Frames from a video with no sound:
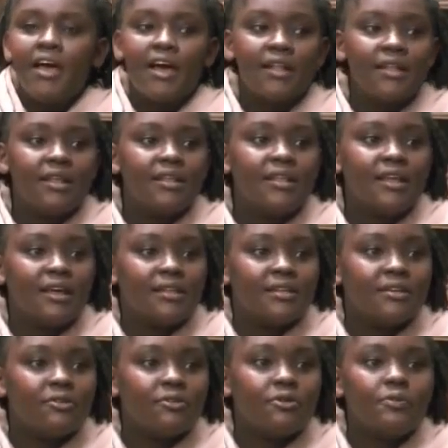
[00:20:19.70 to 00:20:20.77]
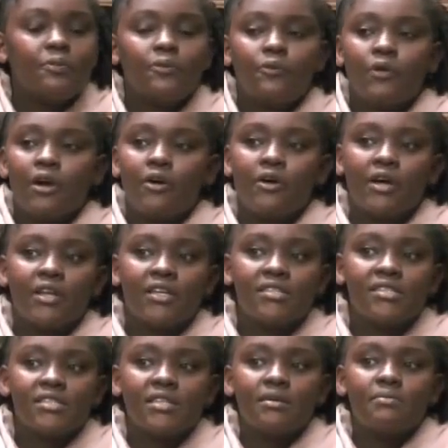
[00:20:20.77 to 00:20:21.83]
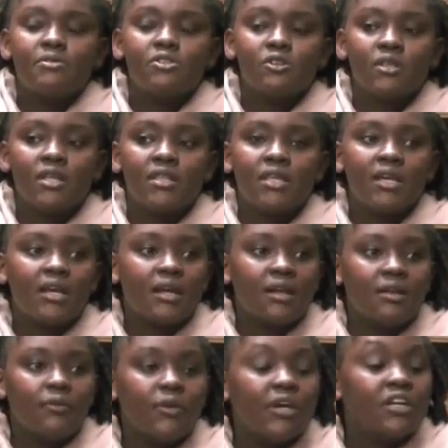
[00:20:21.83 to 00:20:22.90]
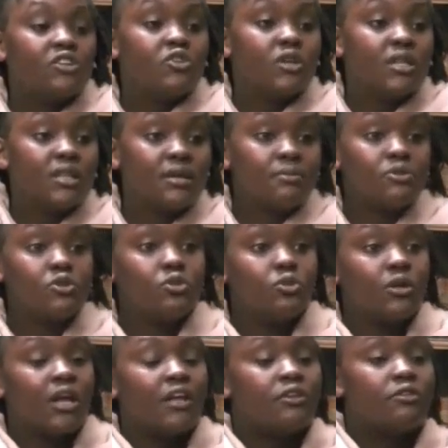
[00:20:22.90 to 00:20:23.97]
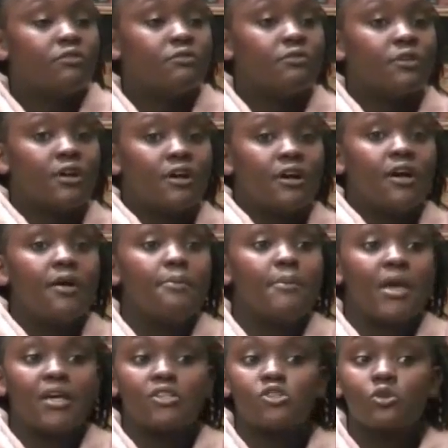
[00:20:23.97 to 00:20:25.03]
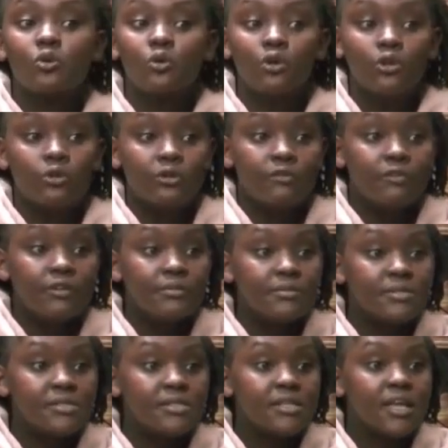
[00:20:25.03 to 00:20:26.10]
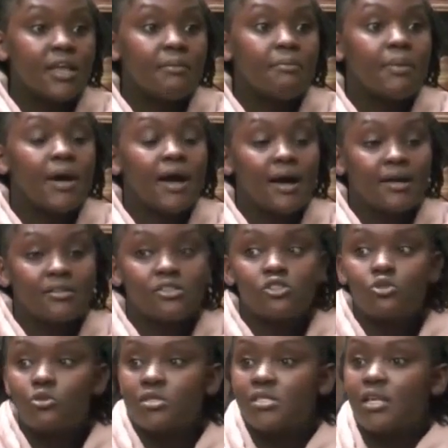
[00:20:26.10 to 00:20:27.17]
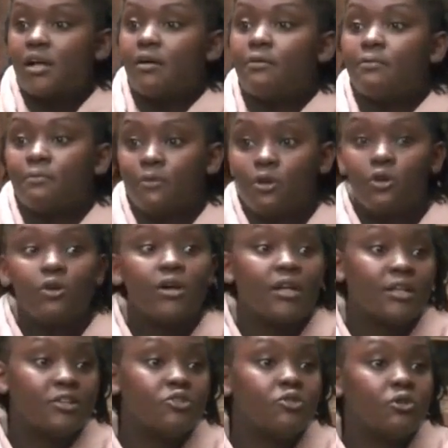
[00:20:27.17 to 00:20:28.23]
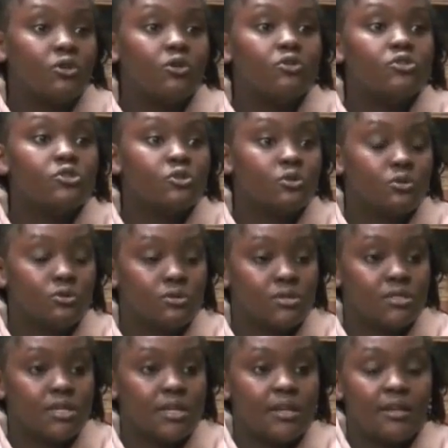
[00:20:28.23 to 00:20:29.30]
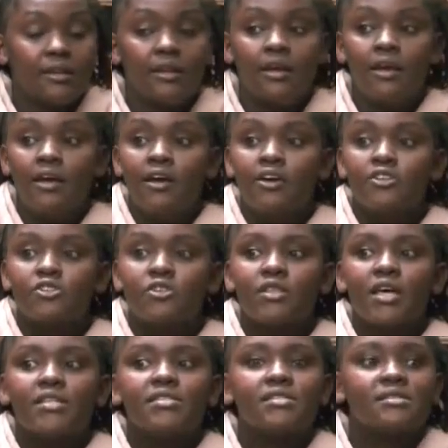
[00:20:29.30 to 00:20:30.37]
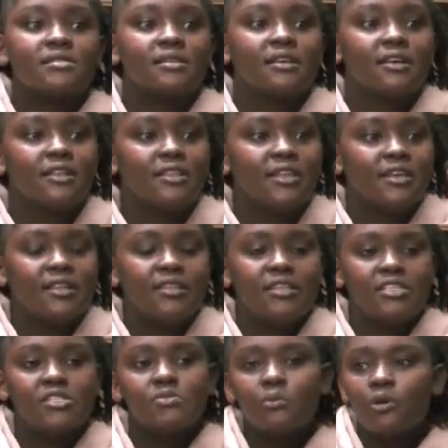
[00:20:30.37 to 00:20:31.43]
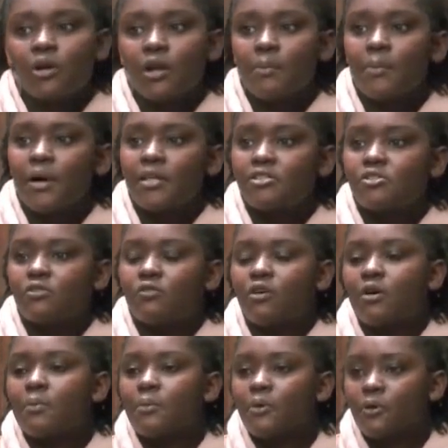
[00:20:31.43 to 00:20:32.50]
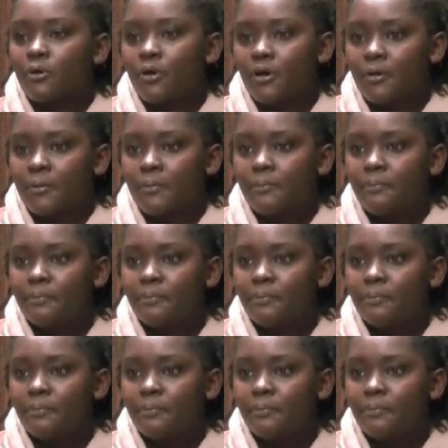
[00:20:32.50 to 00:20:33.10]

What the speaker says: And then the other group, we are organizing them so that they can we can train them to kind of make school uniforms and bags to sell locally to local schools. And so that's the smaller parts of our program.